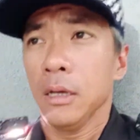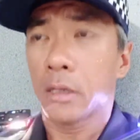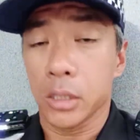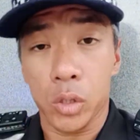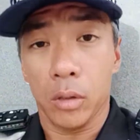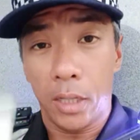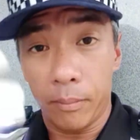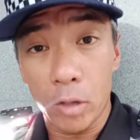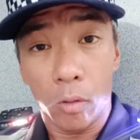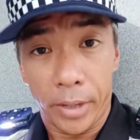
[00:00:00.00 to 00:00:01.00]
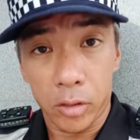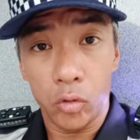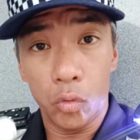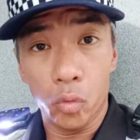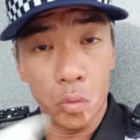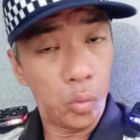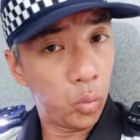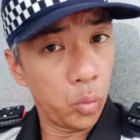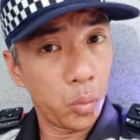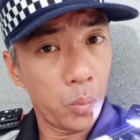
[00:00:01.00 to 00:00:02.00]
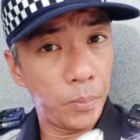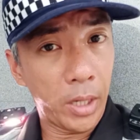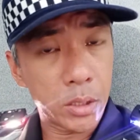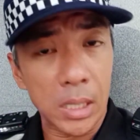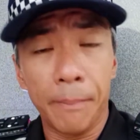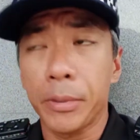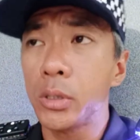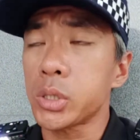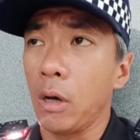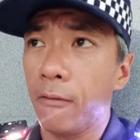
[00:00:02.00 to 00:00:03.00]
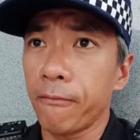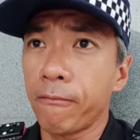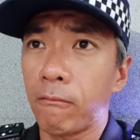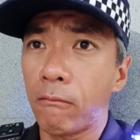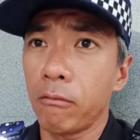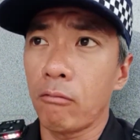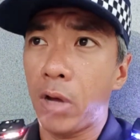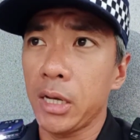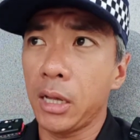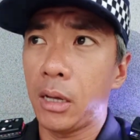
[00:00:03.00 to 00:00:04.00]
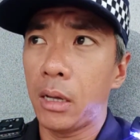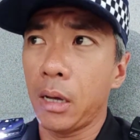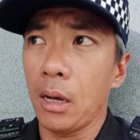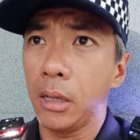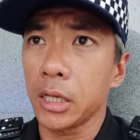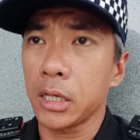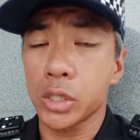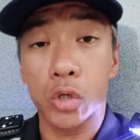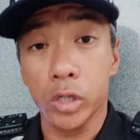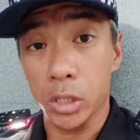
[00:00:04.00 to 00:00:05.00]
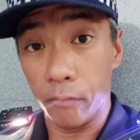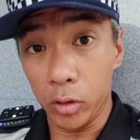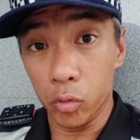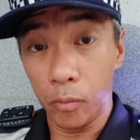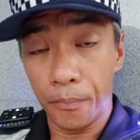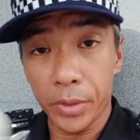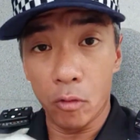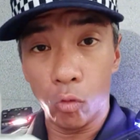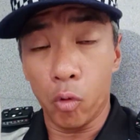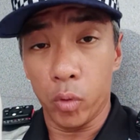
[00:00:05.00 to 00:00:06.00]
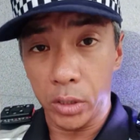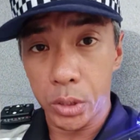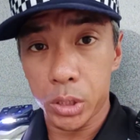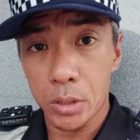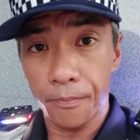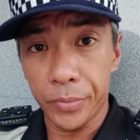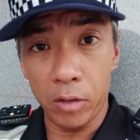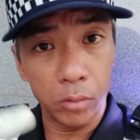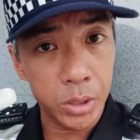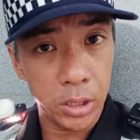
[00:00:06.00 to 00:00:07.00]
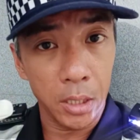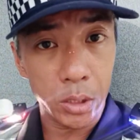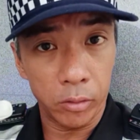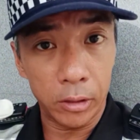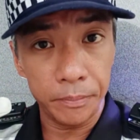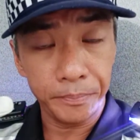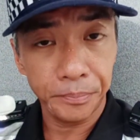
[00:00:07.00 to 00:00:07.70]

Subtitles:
Okay, so let me go back to the examples of what are the kind of situation we do. Road works, you will see us around.